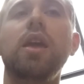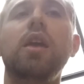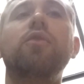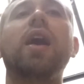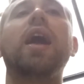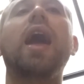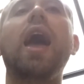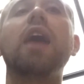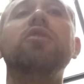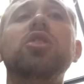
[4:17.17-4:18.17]
If I
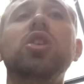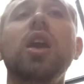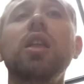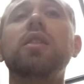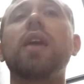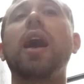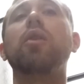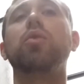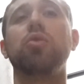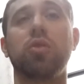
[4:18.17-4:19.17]
have a chance,
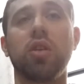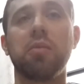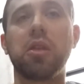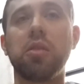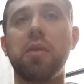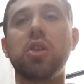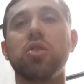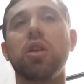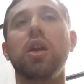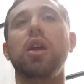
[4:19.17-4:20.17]
you were talking about the major.